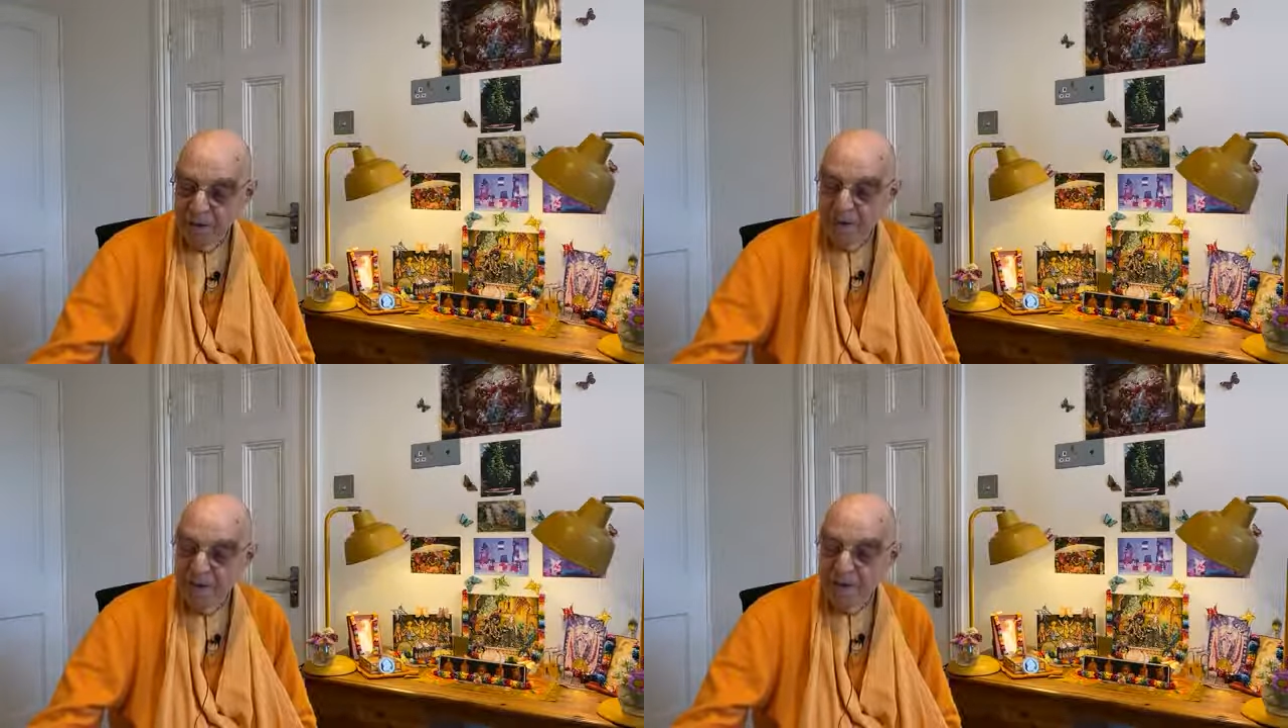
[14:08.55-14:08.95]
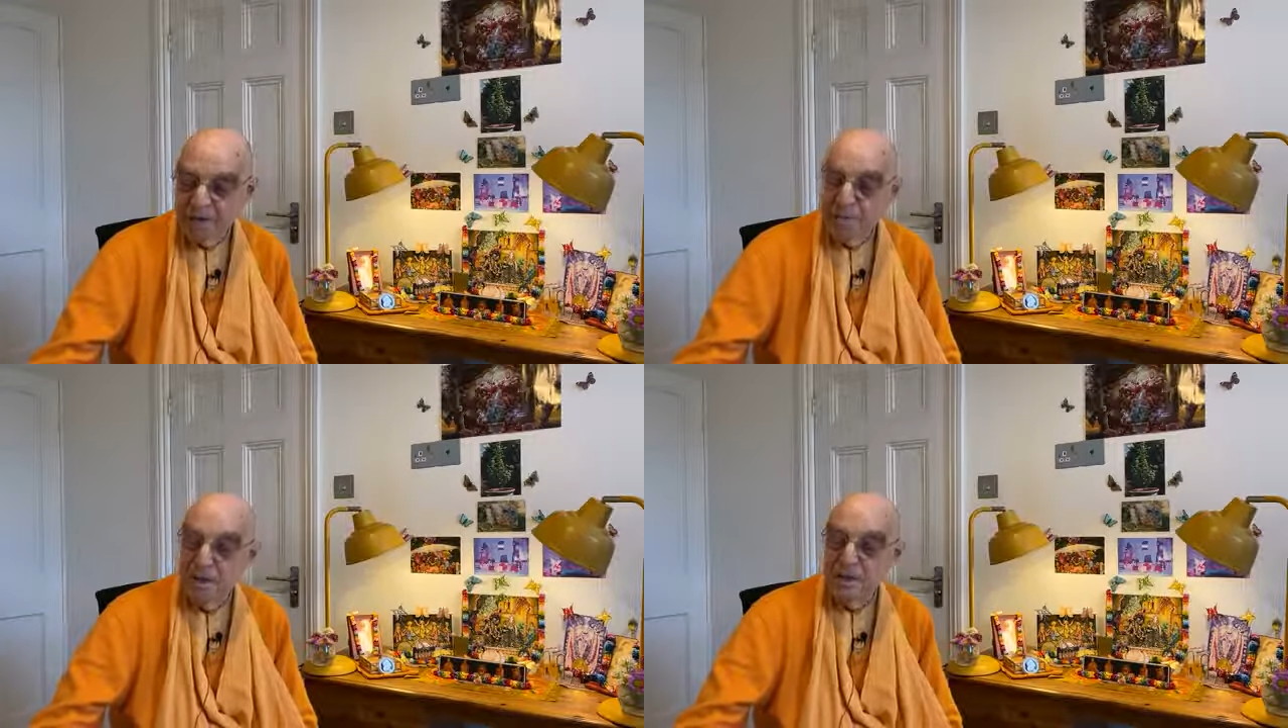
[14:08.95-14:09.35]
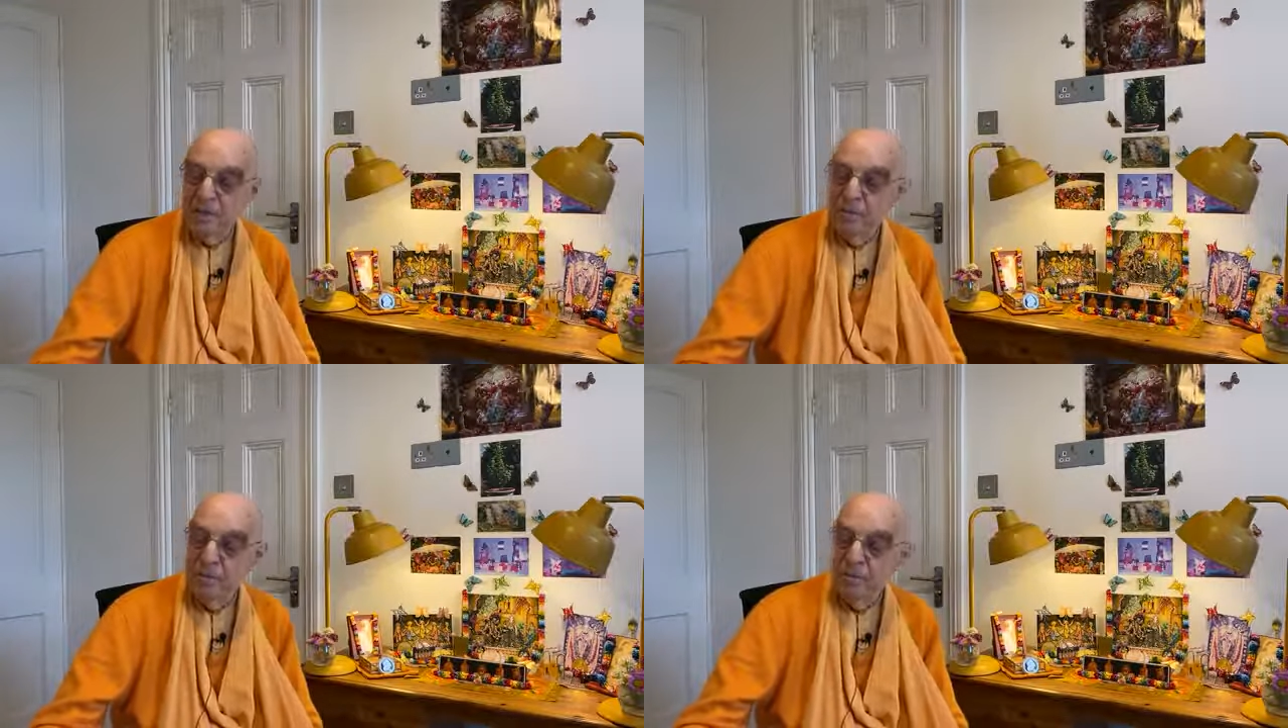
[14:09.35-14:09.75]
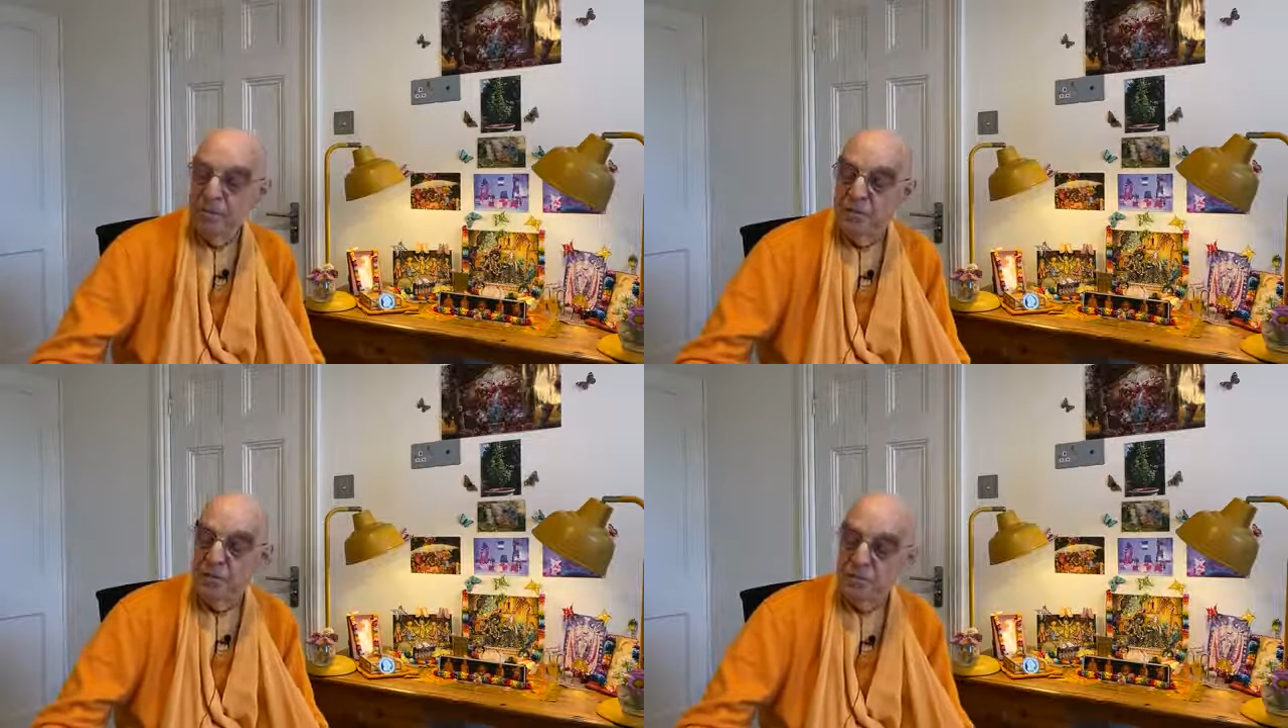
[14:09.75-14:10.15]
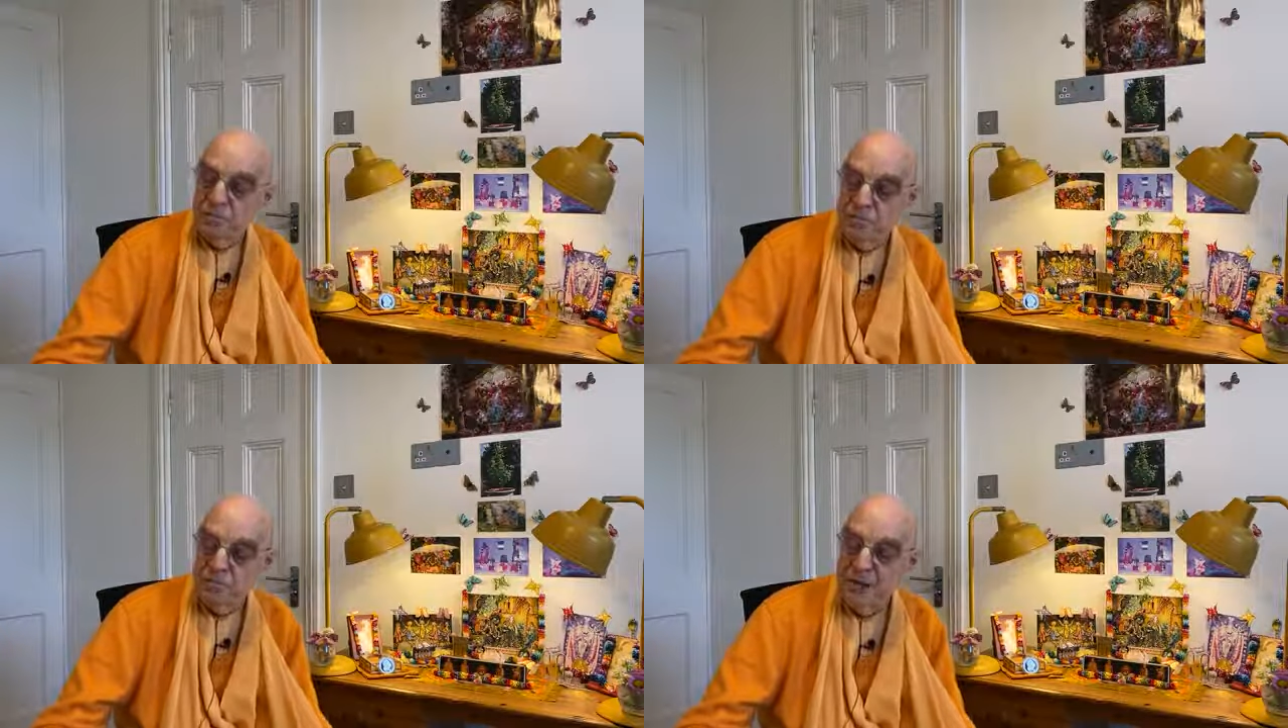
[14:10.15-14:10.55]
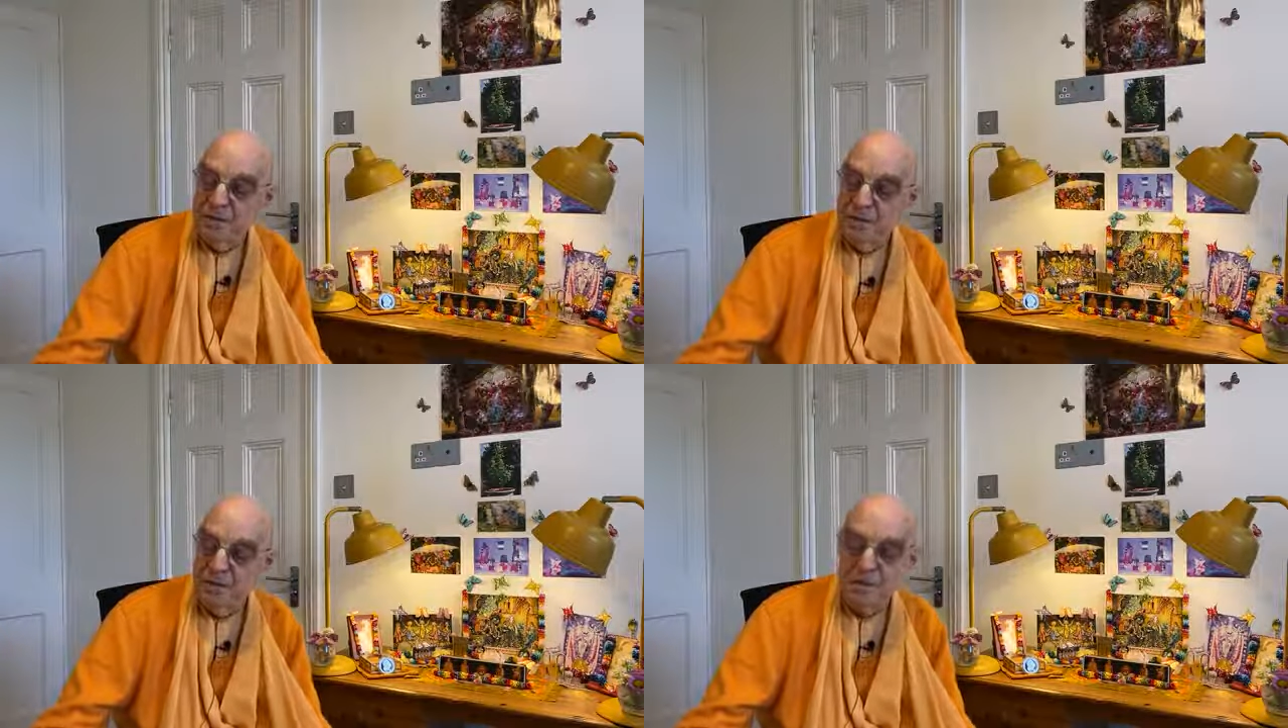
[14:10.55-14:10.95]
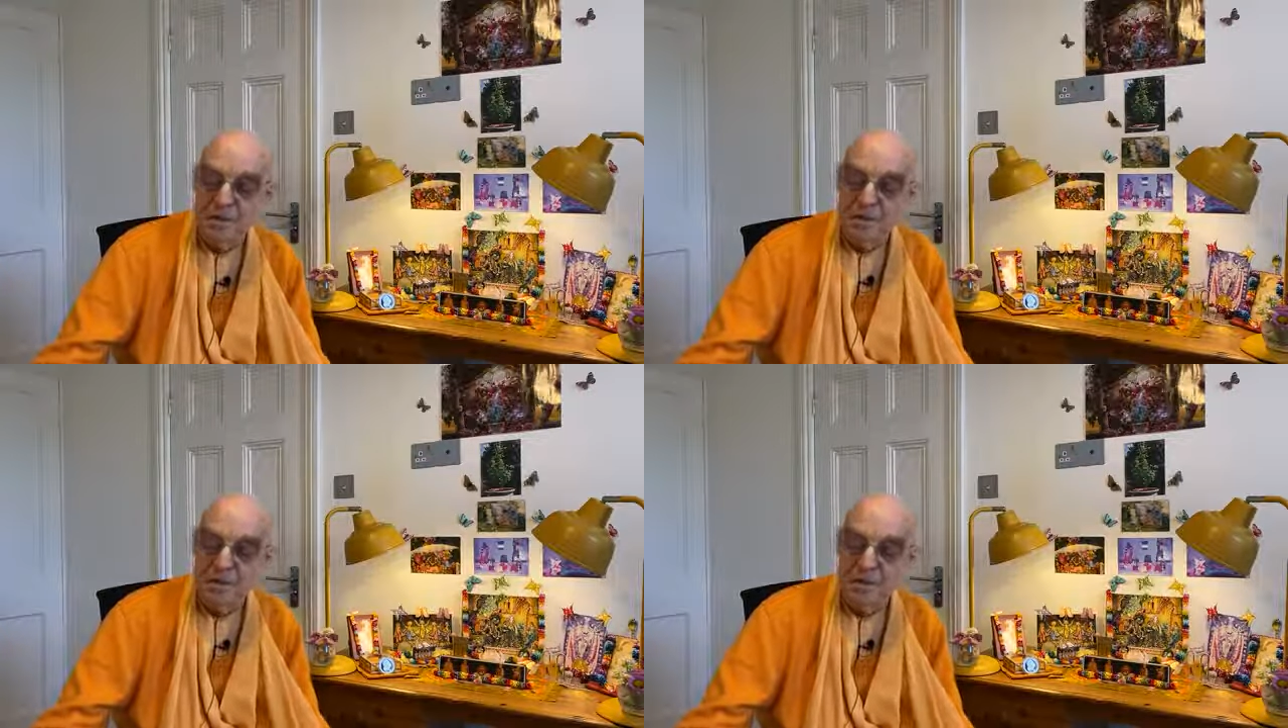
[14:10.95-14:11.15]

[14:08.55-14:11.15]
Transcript: This means that the transcendental